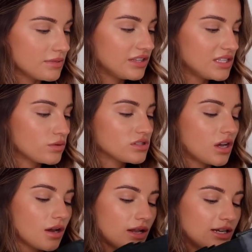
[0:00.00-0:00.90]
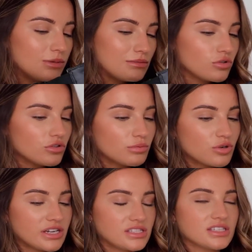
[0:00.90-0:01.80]
These ones are a little bit more on the
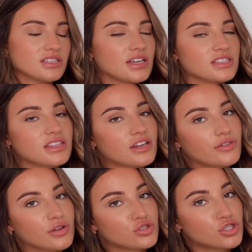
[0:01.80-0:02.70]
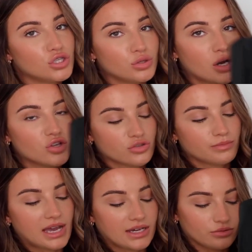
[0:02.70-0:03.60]
pricier side, so they're around
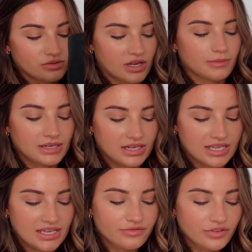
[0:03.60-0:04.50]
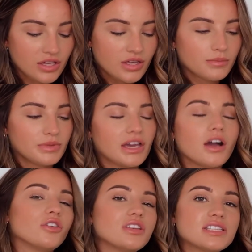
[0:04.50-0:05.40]
£200 I believe, but they are
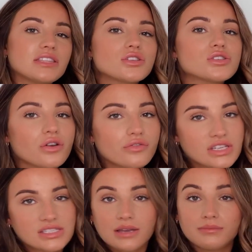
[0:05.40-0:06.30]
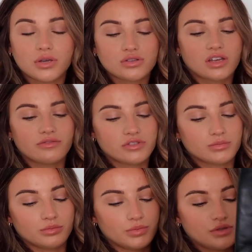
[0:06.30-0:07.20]
honestly the softest and most
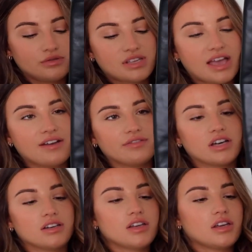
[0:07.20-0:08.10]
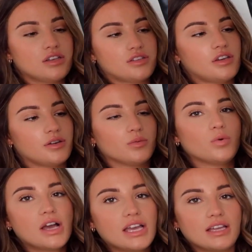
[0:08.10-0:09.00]
comfortable boots ever. So
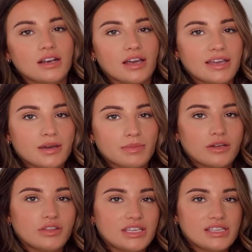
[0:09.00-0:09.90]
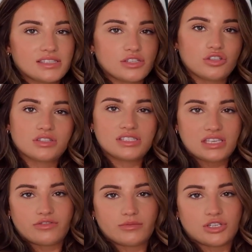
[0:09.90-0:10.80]
what I like about these is you can
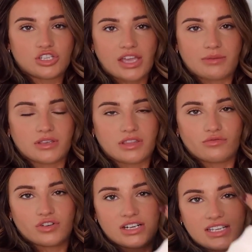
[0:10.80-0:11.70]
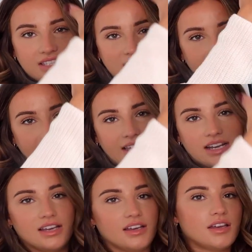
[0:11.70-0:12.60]
see from the shape that they really
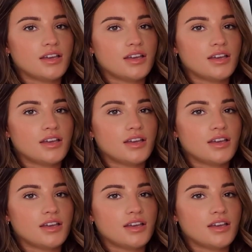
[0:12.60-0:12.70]
tailor